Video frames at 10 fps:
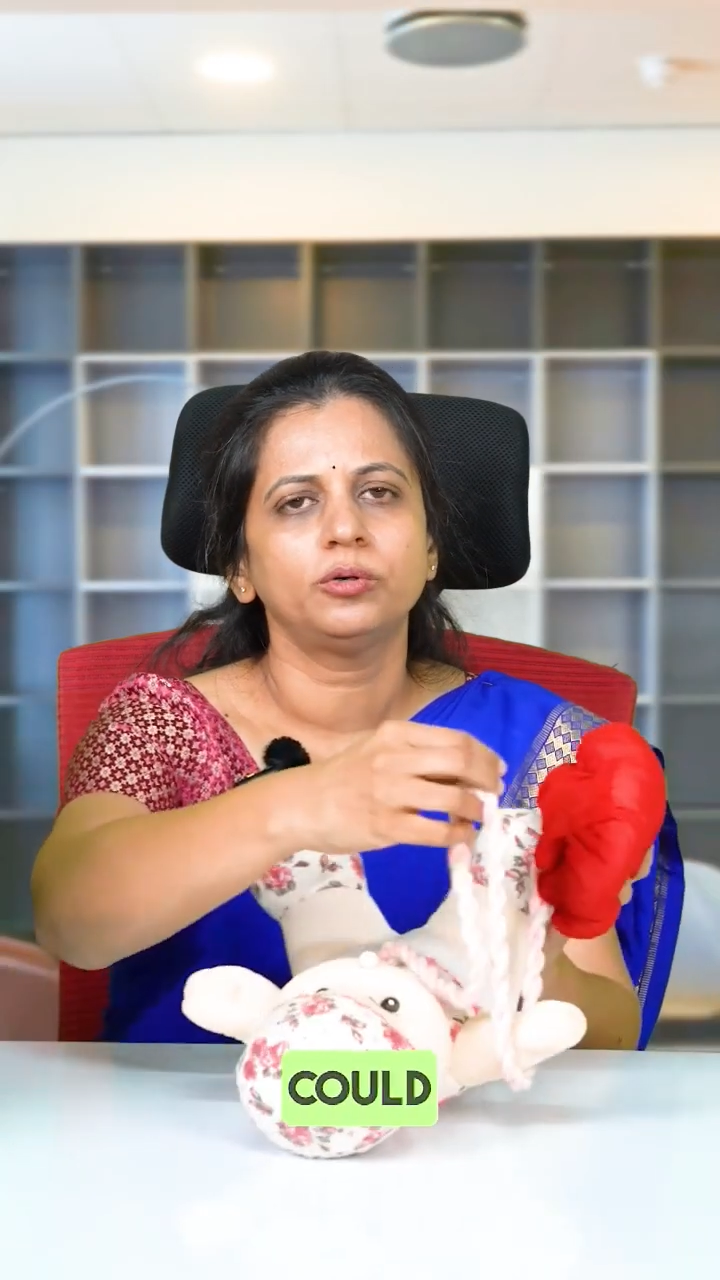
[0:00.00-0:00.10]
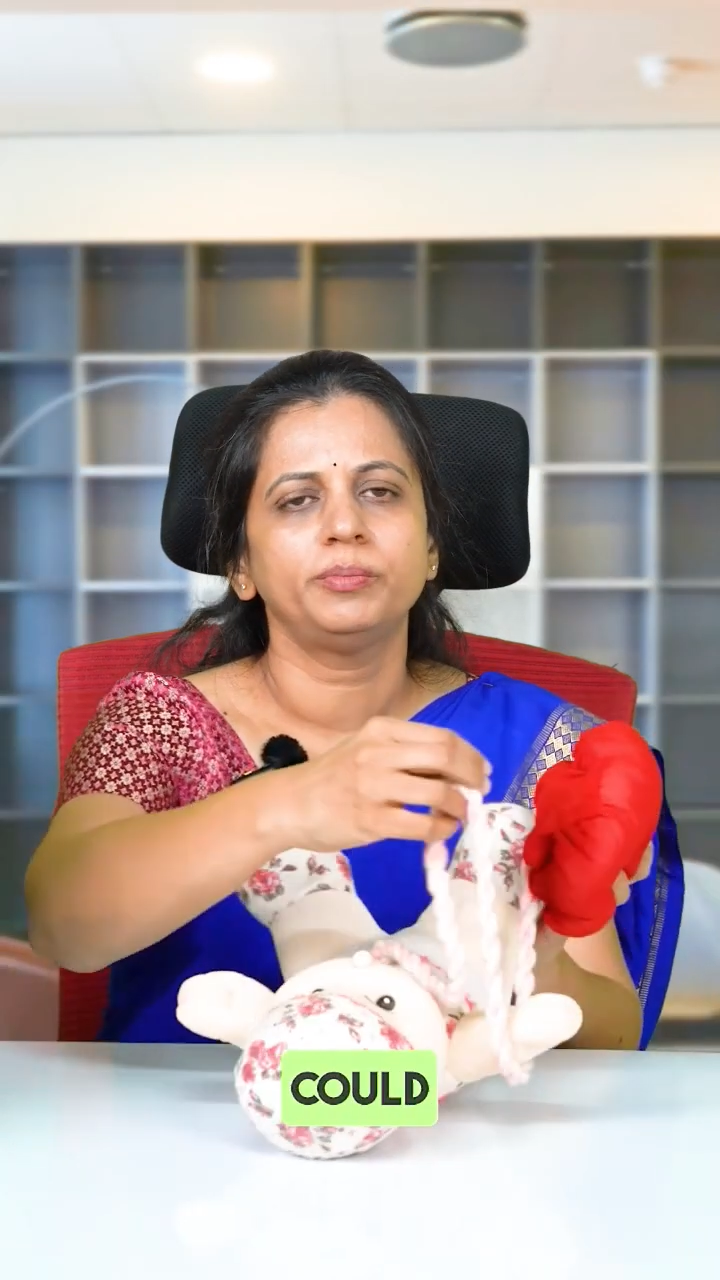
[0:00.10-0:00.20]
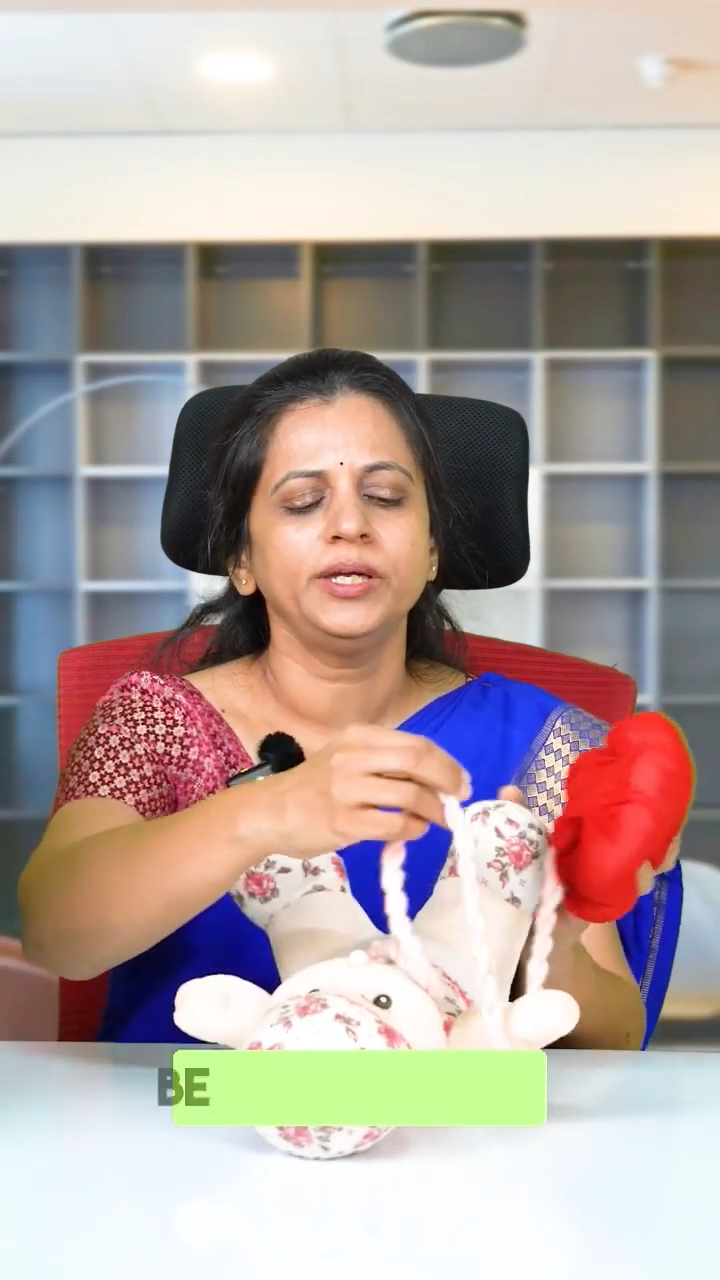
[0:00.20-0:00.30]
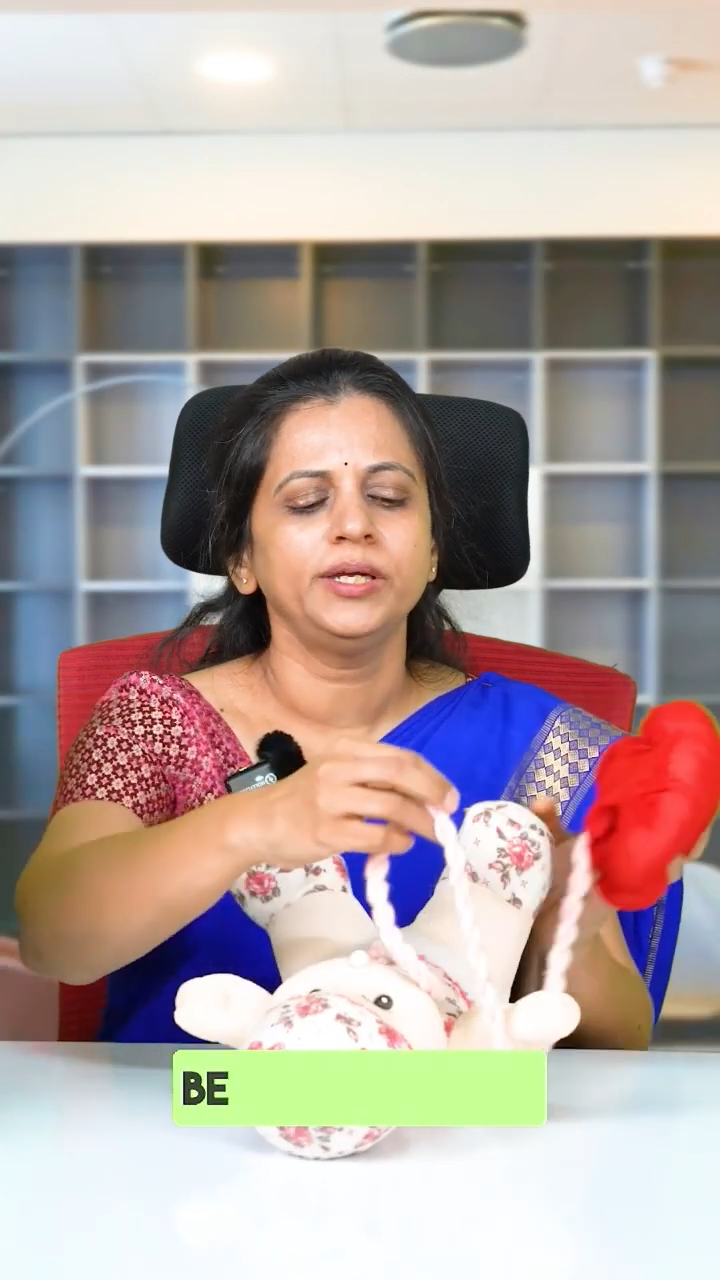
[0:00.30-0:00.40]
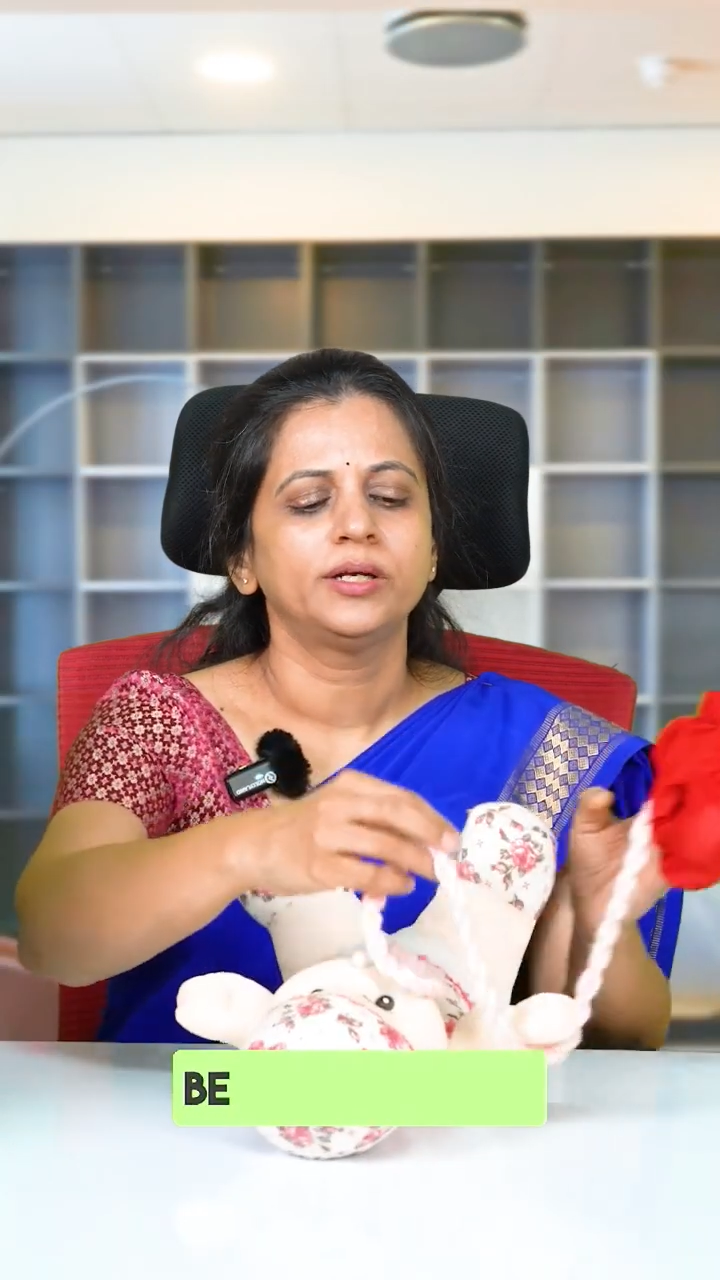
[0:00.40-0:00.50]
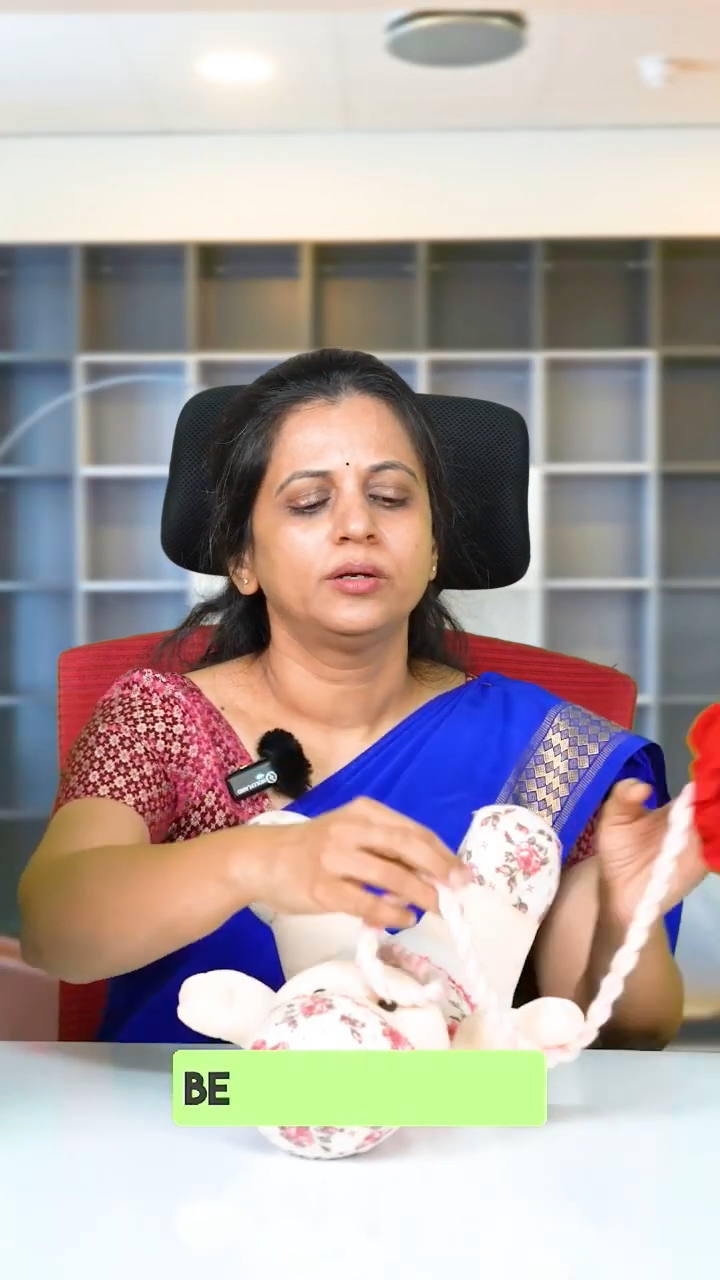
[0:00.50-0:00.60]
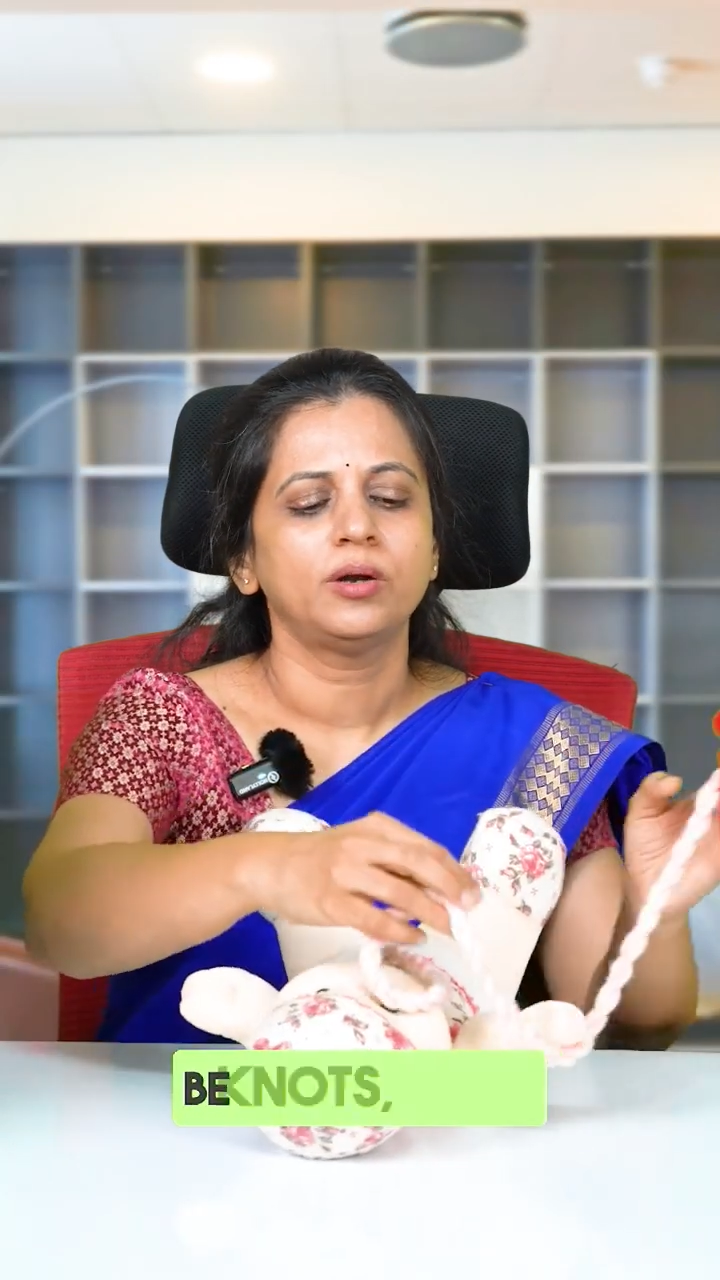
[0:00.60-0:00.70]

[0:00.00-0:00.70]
could be